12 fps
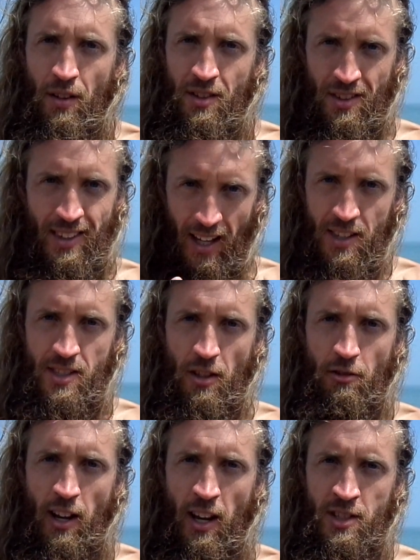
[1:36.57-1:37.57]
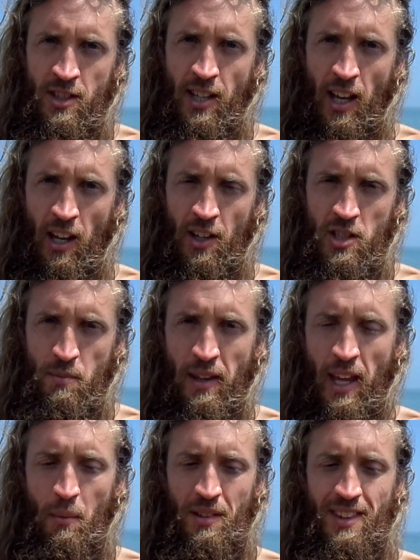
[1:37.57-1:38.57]
So that's the greatest intelligence,
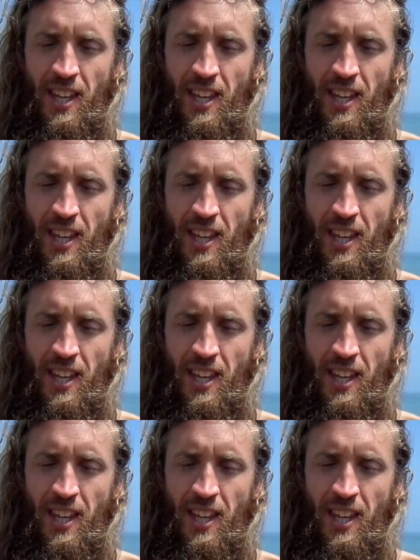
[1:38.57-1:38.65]
being able to